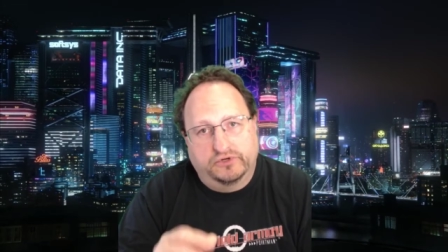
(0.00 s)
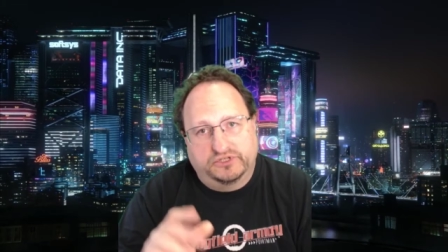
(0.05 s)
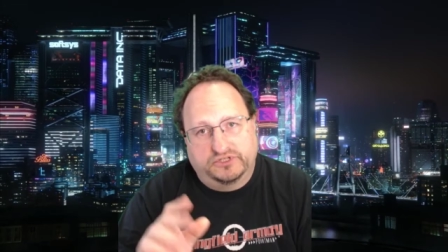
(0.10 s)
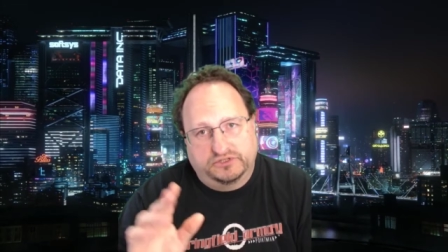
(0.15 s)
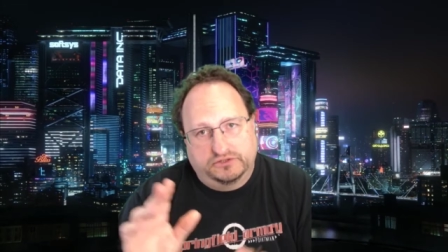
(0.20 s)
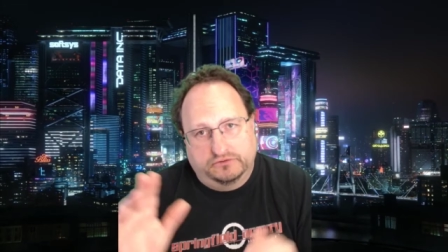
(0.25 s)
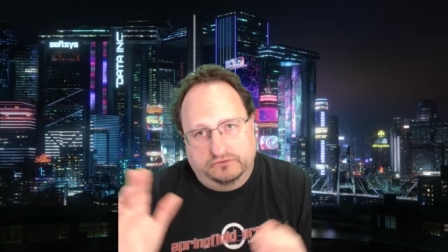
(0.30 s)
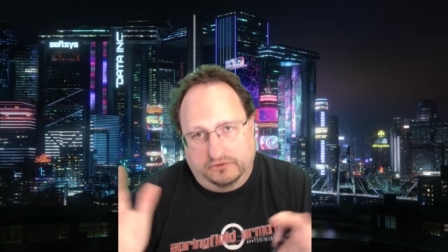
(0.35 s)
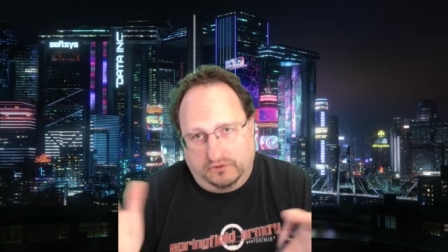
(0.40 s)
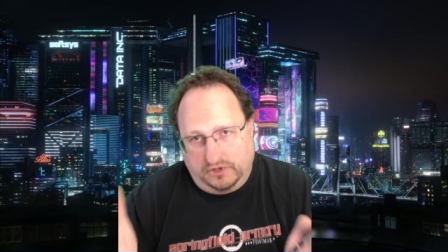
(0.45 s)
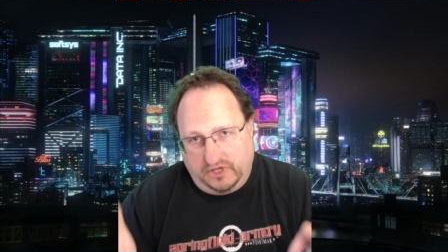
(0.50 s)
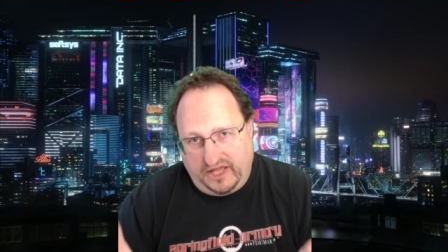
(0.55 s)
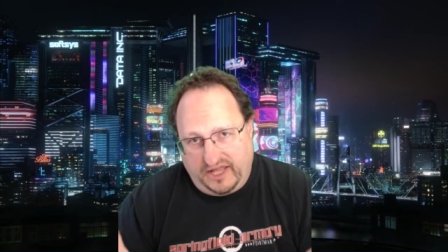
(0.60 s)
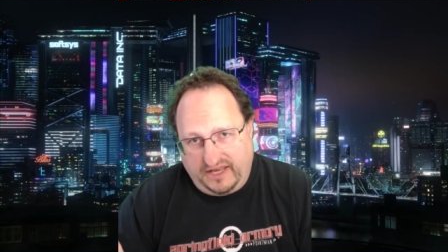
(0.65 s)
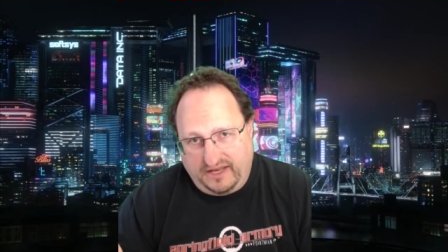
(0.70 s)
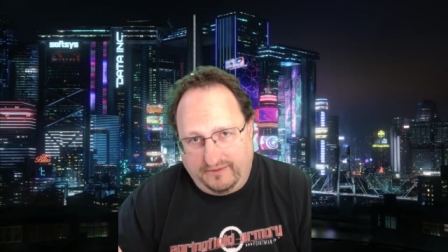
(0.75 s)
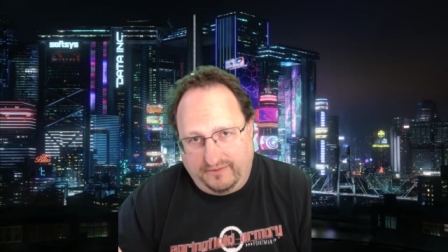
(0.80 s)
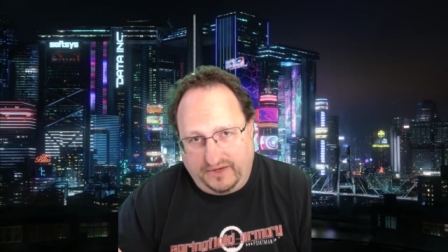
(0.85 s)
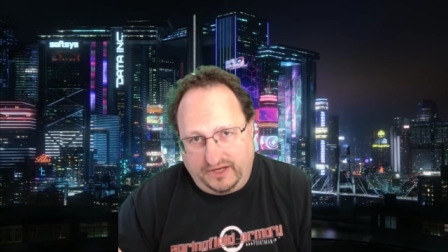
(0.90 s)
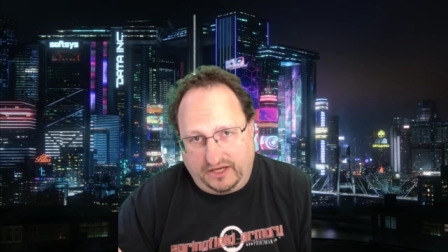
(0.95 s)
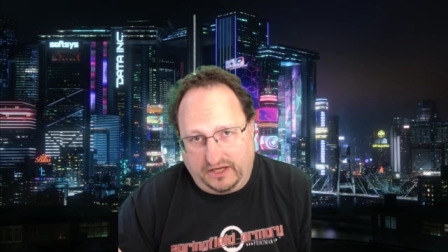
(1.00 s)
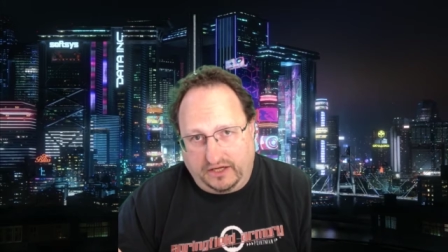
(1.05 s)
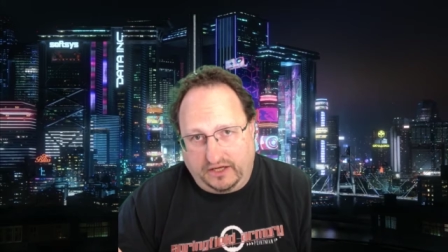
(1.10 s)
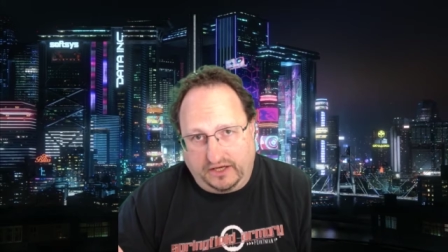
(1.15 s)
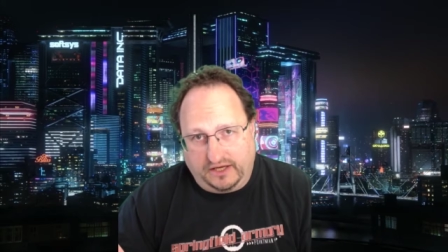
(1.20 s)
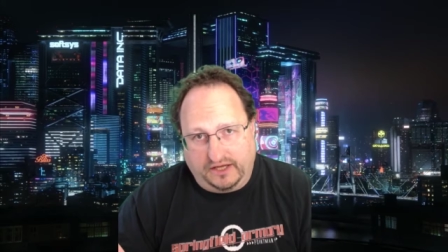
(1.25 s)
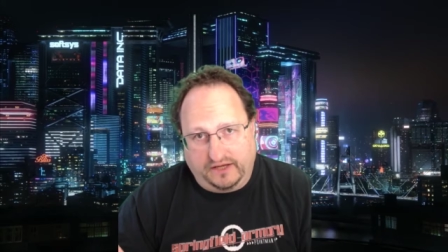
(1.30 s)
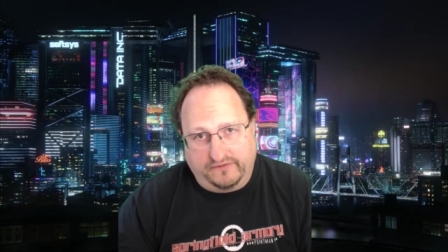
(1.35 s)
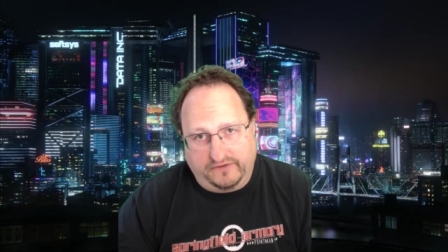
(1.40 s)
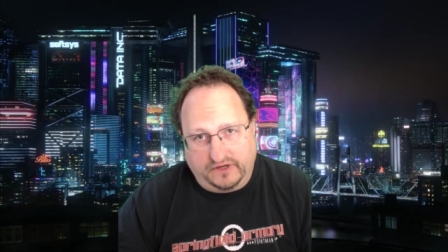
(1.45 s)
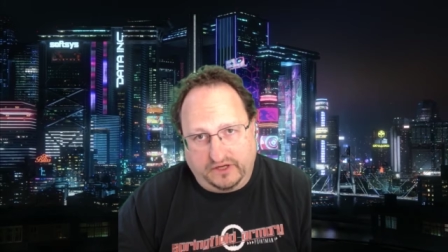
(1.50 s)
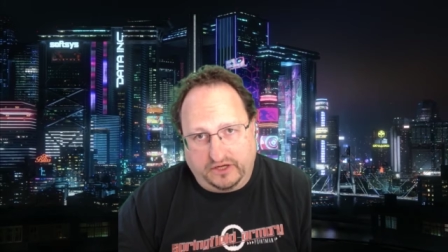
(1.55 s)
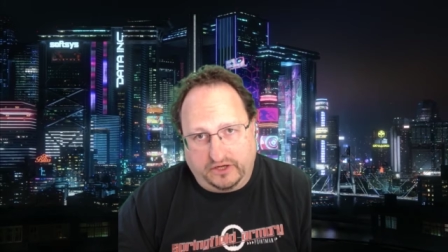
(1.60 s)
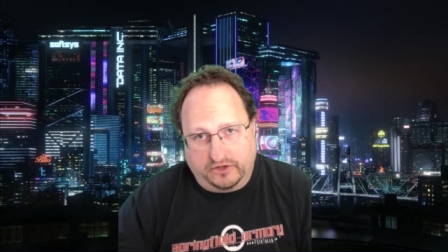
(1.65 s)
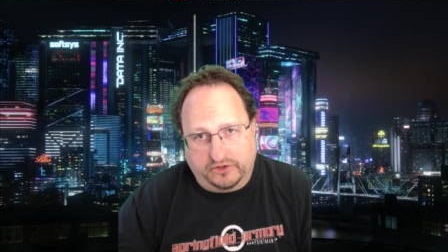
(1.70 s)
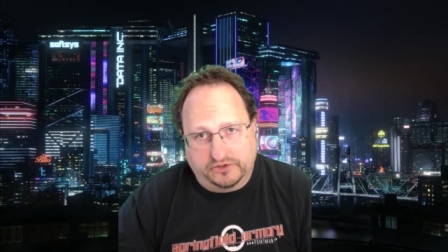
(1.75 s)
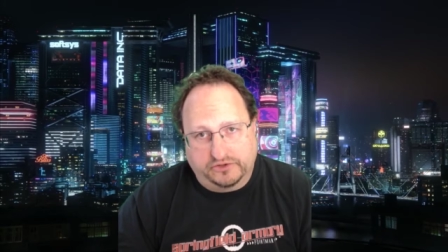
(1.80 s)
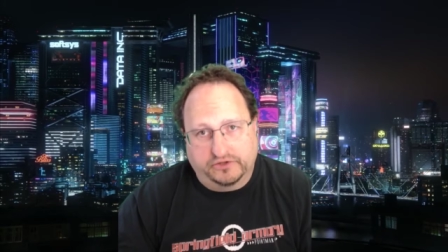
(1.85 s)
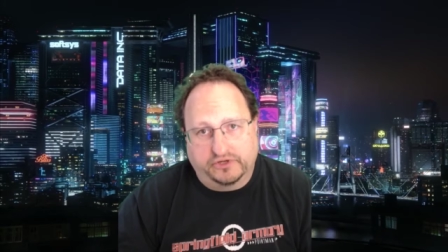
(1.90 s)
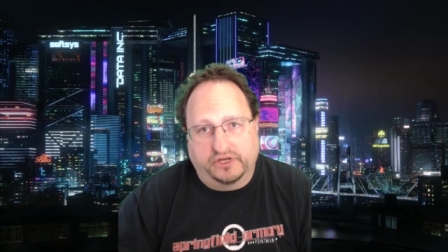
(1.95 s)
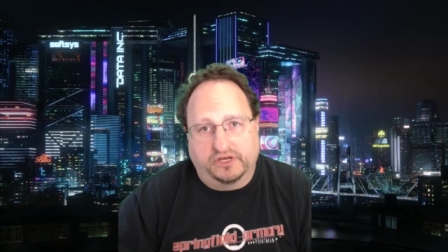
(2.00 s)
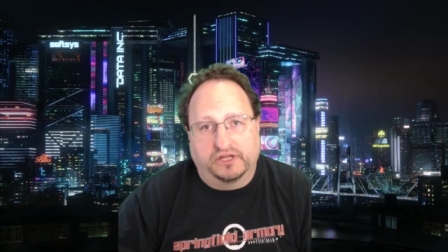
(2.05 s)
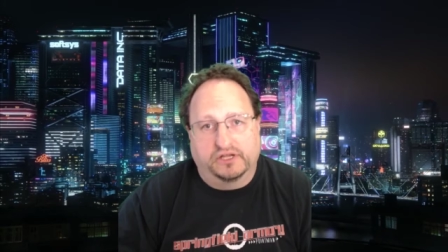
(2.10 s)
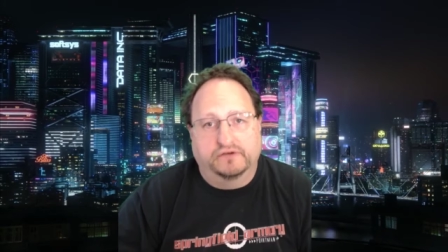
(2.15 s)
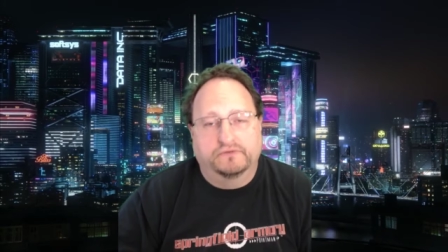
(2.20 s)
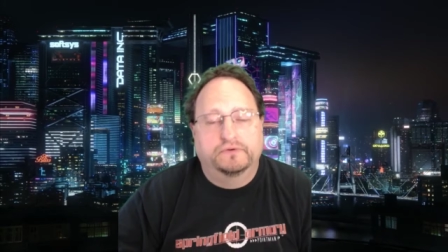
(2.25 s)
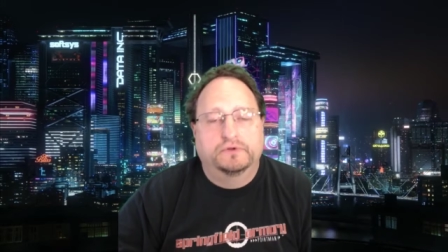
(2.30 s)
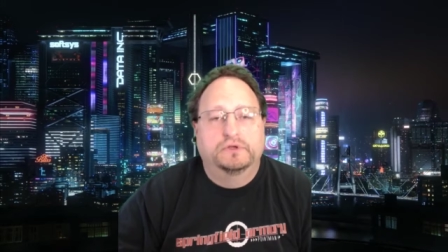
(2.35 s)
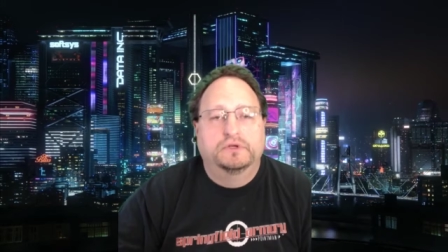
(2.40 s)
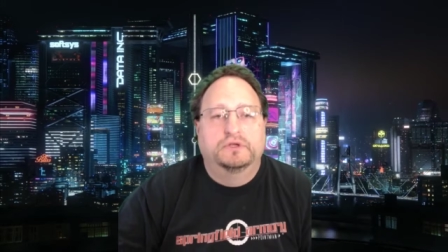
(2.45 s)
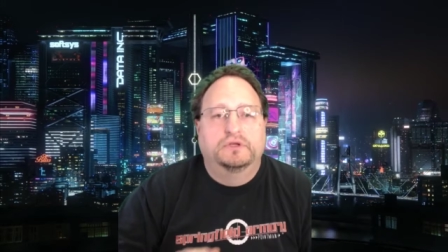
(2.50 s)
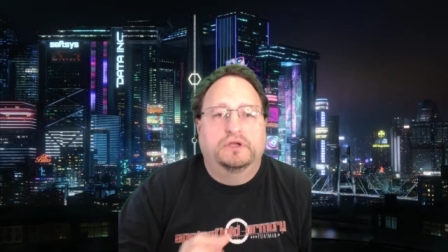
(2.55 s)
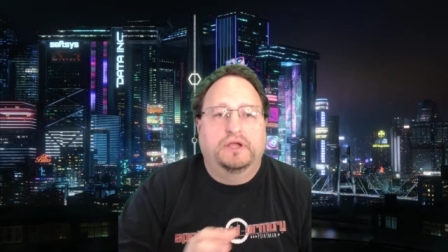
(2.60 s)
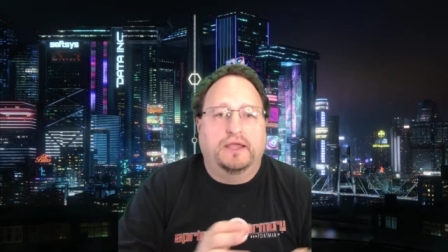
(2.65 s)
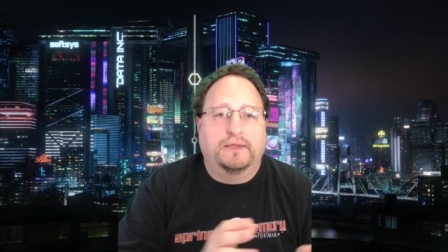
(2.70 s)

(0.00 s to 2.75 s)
which anybody can have, any character can have,